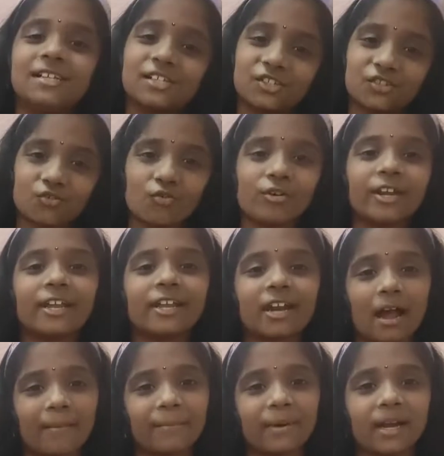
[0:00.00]
Story
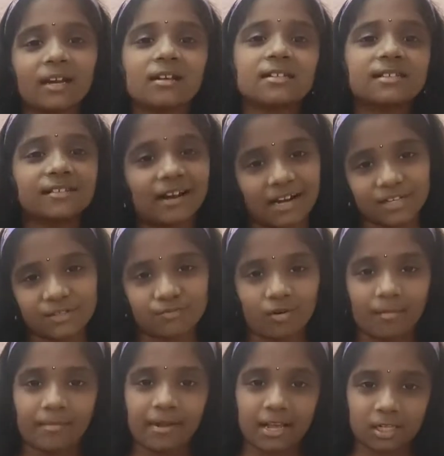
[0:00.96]
Ramayana starts
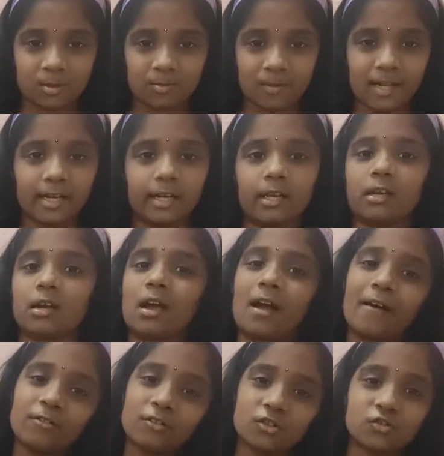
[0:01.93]
from explaining
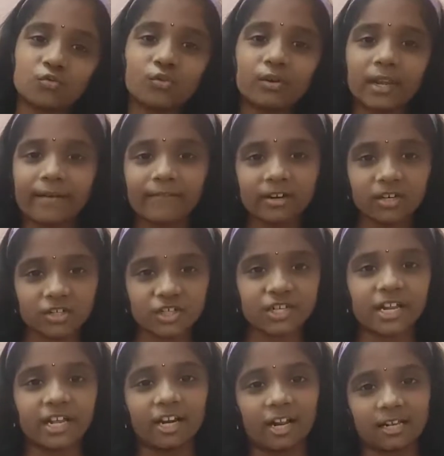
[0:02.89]
how the Suryavanshi
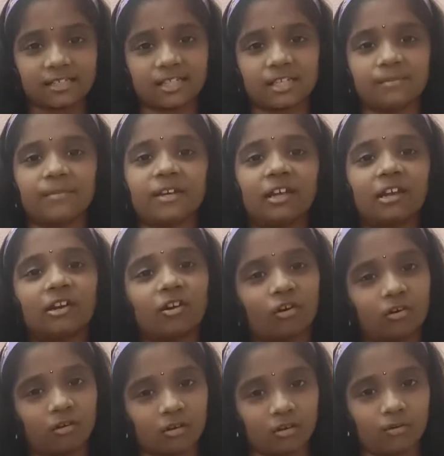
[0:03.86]
dynasty began
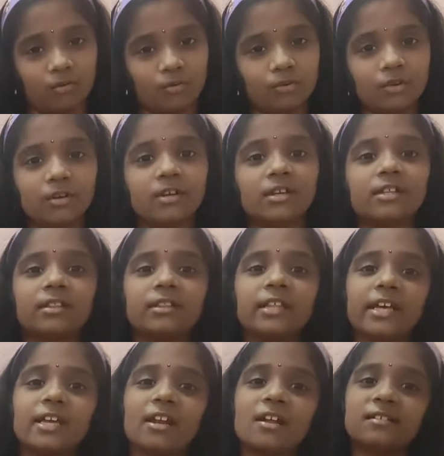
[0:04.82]
long ago.
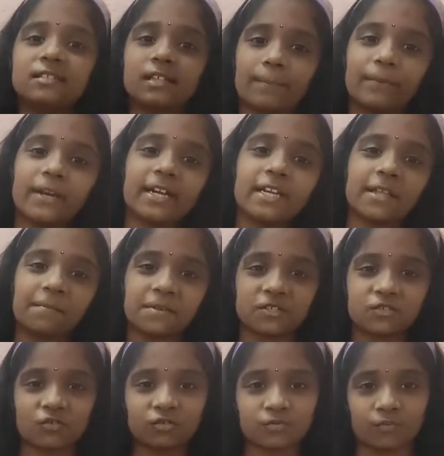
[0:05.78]
There are separate
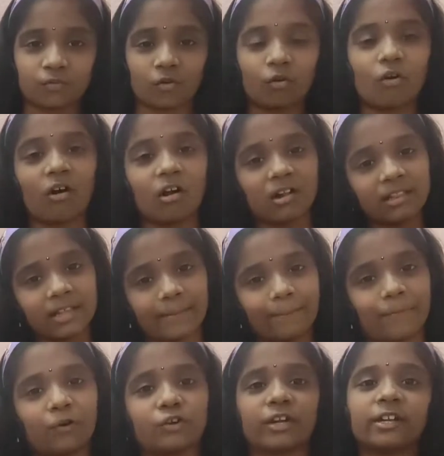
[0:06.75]
episodes for all the
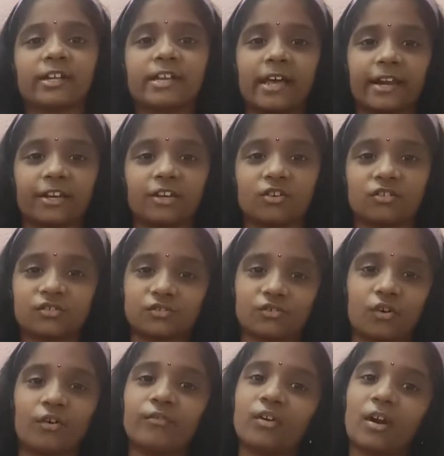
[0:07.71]
important characters
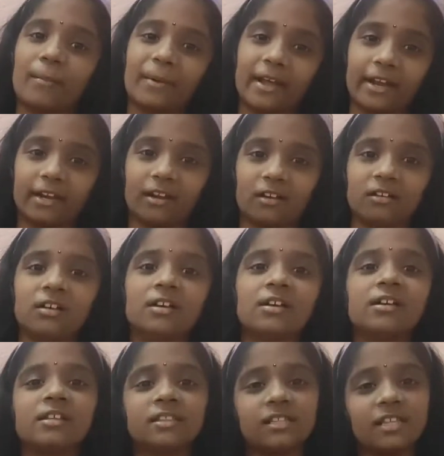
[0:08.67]
of Ramayana.
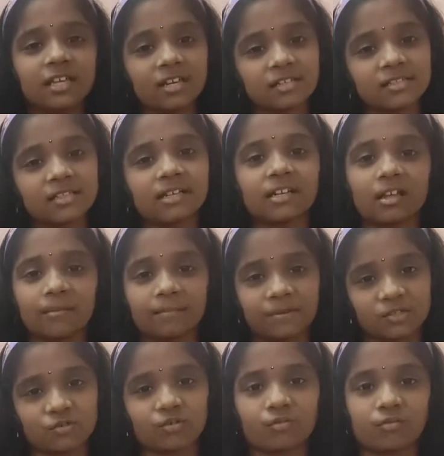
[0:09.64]
There is an
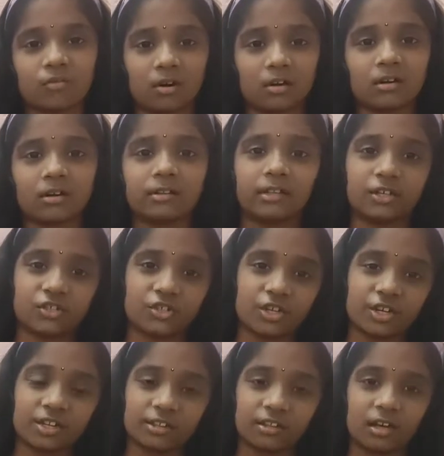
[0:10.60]
episode for
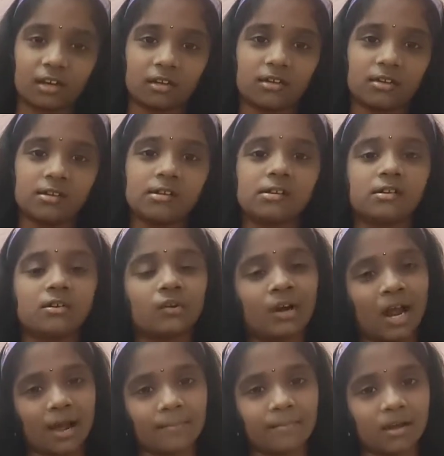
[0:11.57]
Dasharatha,
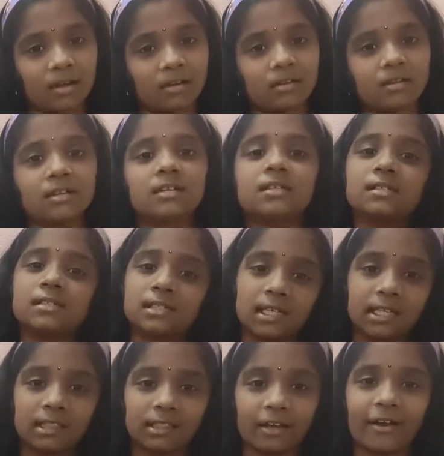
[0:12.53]
Rama,
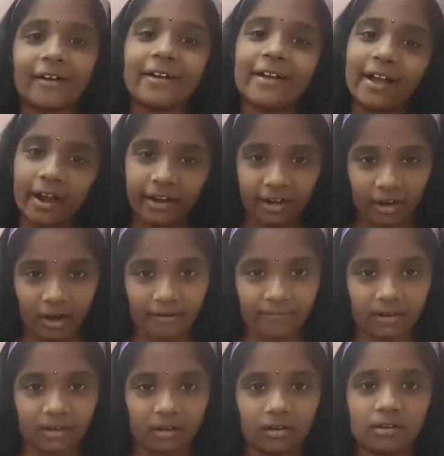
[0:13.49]
Sita and
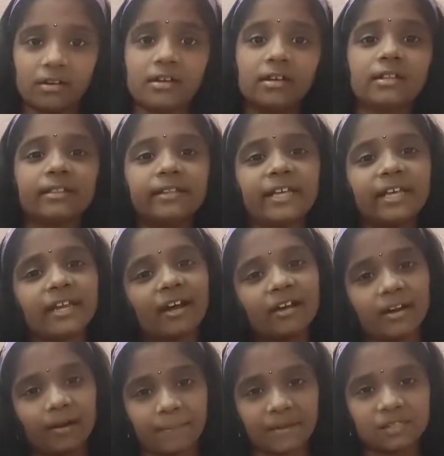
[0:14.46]
Ravana. There
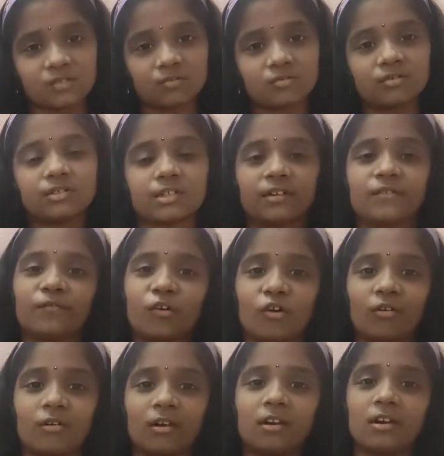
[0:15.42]
are episodes
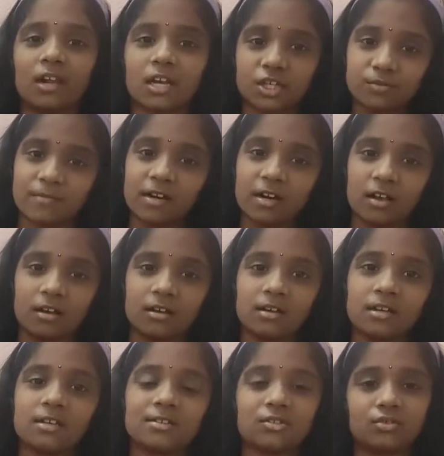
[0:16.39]
involved Lakshmana,
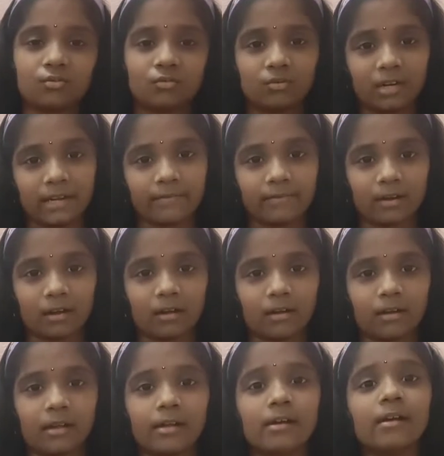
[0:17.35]

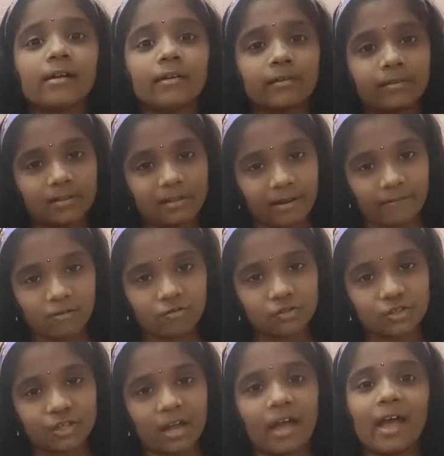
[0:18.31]
Sugriva,
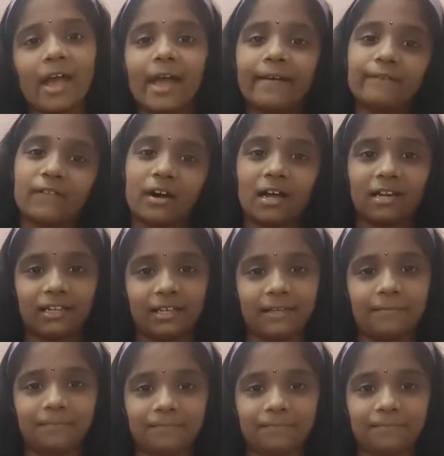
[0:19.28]
Lavkusha and Vali.